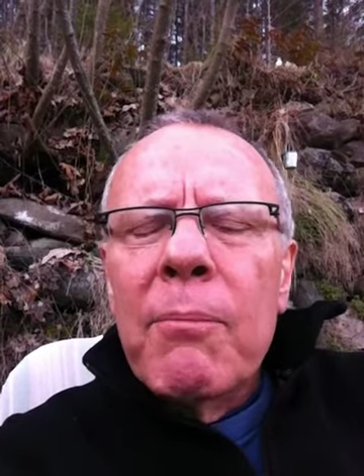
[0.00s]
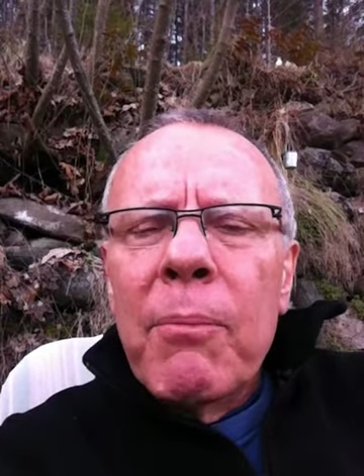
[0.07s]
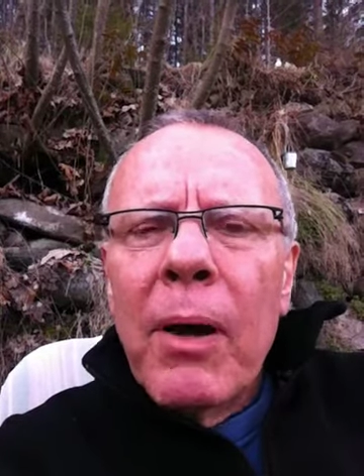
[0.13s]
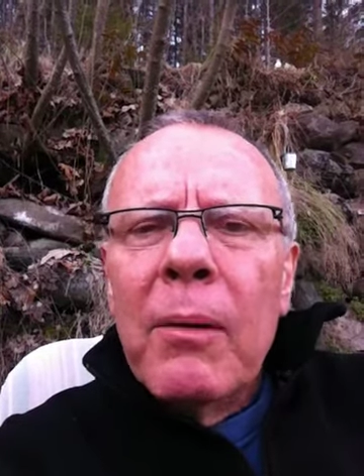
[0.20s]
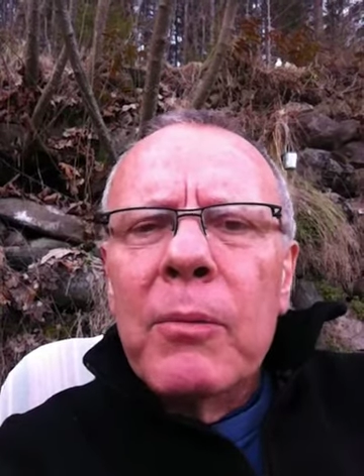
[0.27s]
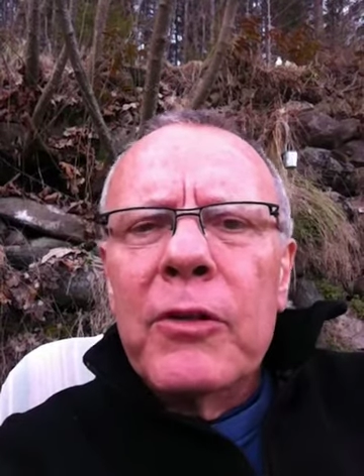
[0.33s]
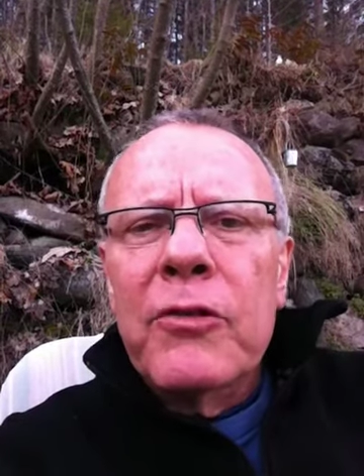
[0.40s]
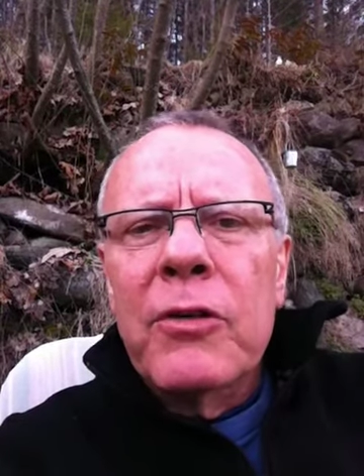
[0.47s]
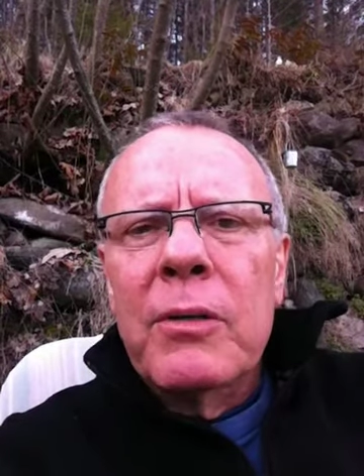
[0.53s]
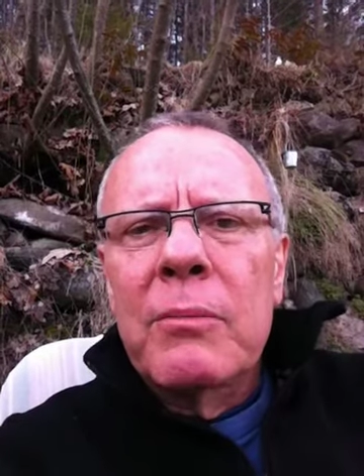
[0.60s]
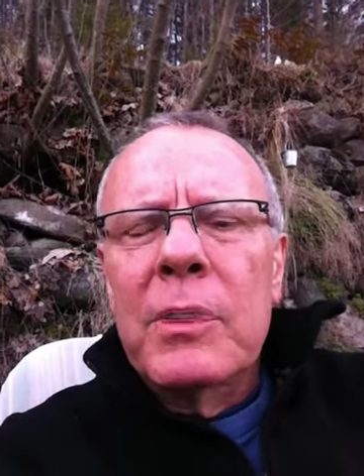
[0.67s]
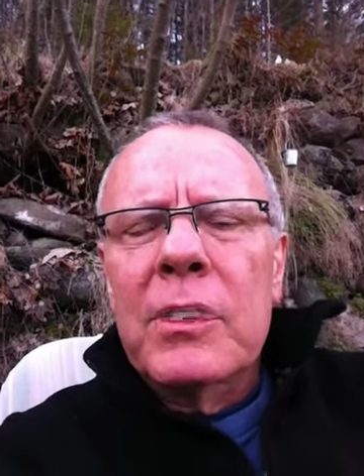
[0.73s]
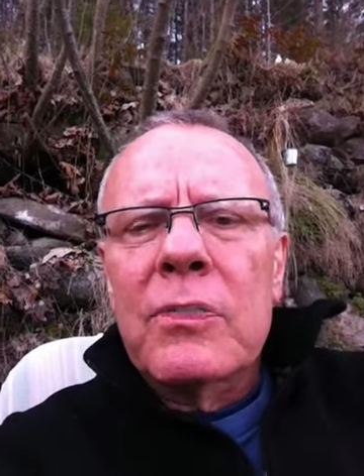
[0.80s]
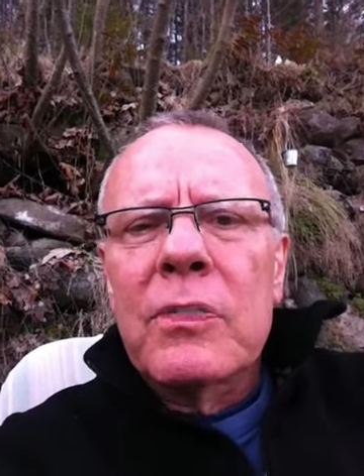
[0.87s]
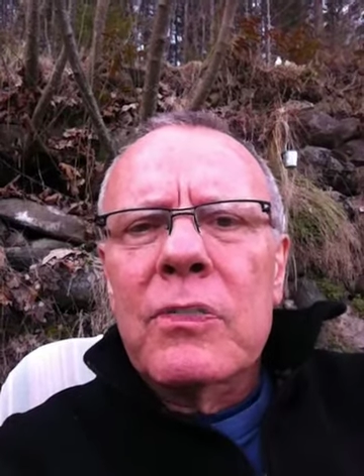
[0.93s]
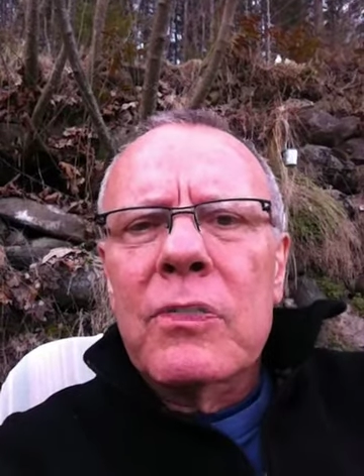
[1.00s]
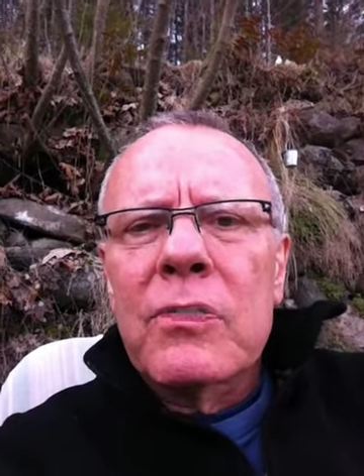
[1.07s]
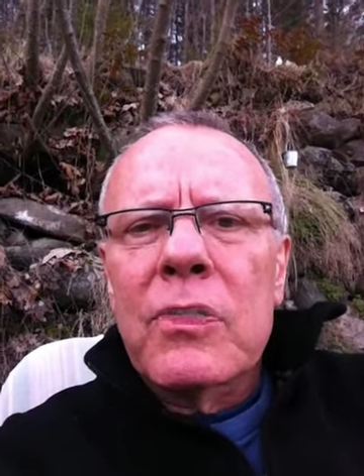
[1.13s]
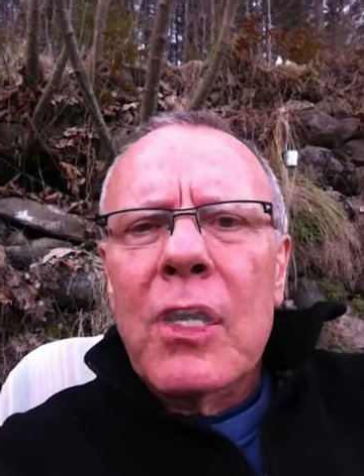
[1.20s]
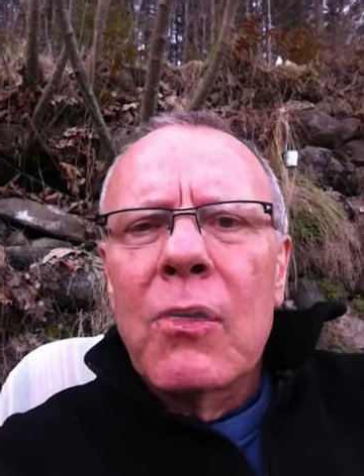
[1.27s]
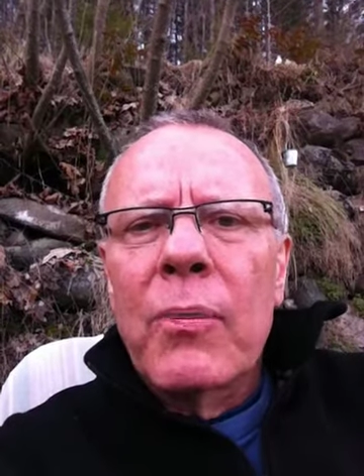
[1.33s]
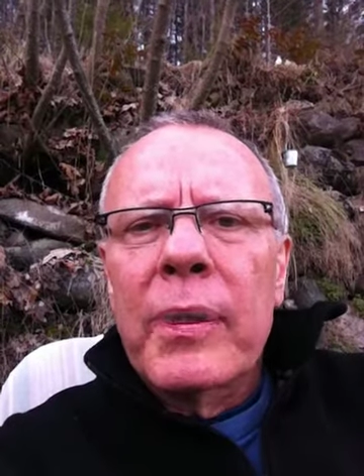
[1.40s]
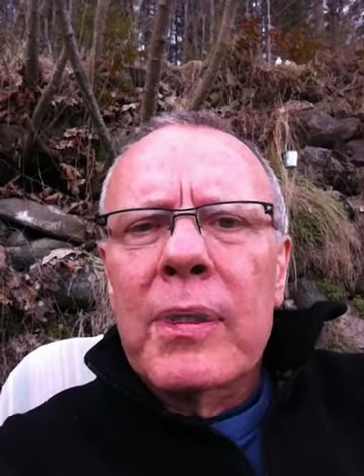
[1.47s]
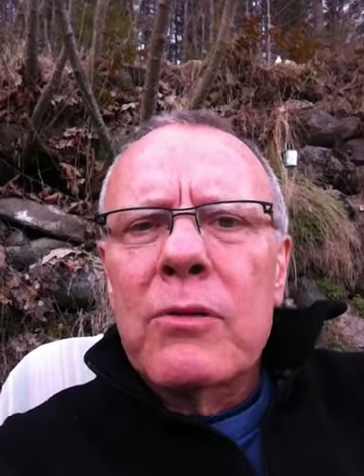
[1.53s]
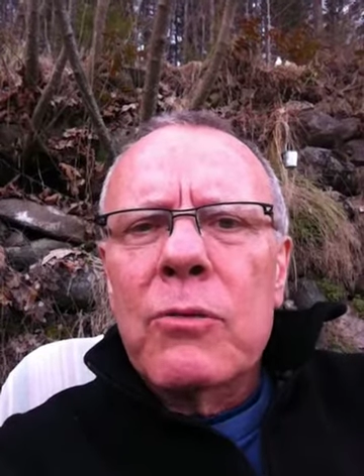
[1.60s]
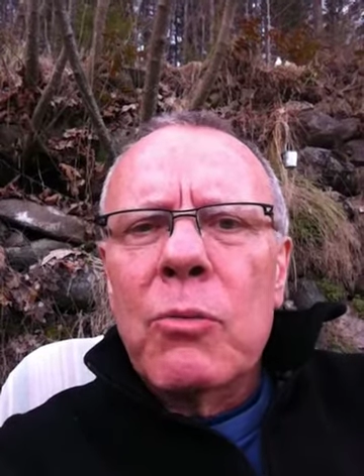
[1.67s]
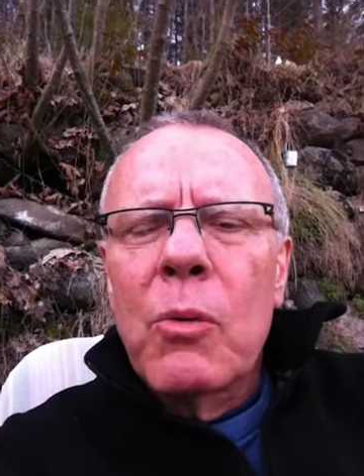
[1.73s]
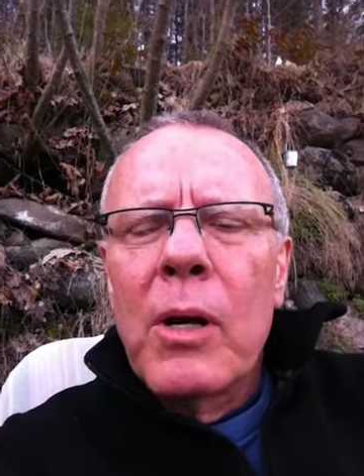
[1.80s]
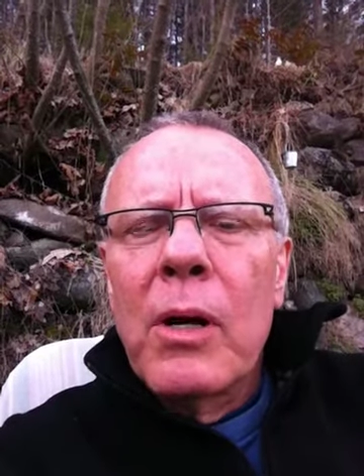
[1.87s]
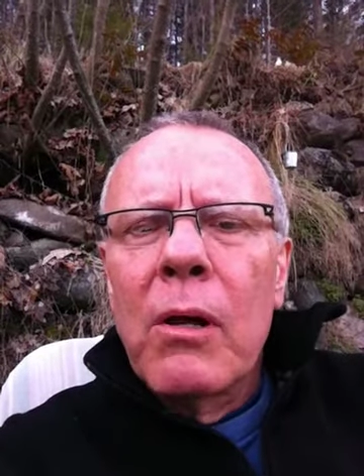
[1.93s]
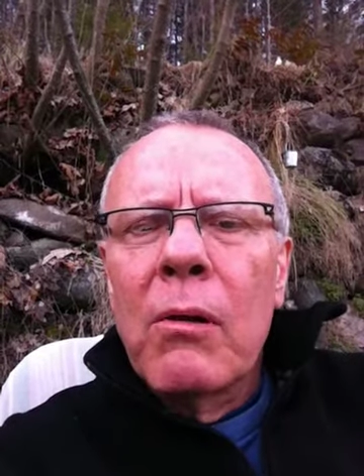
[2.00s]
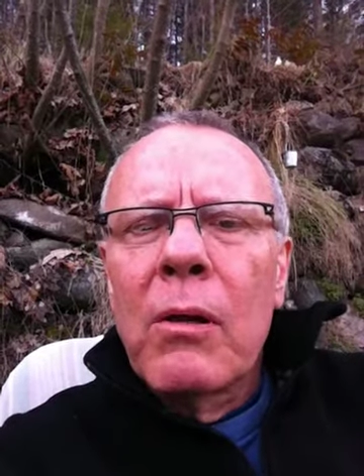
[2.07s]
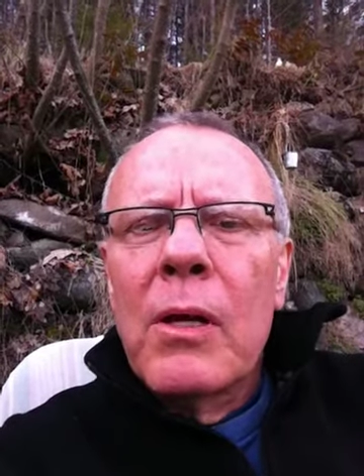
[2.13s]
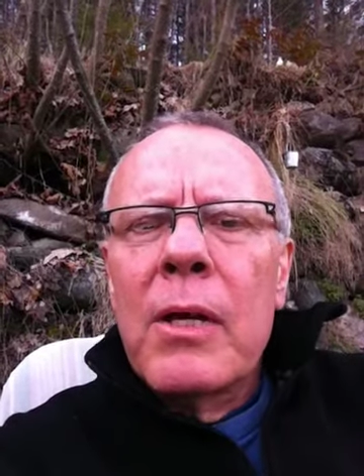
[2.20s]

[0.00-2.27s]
publishing business is going as well.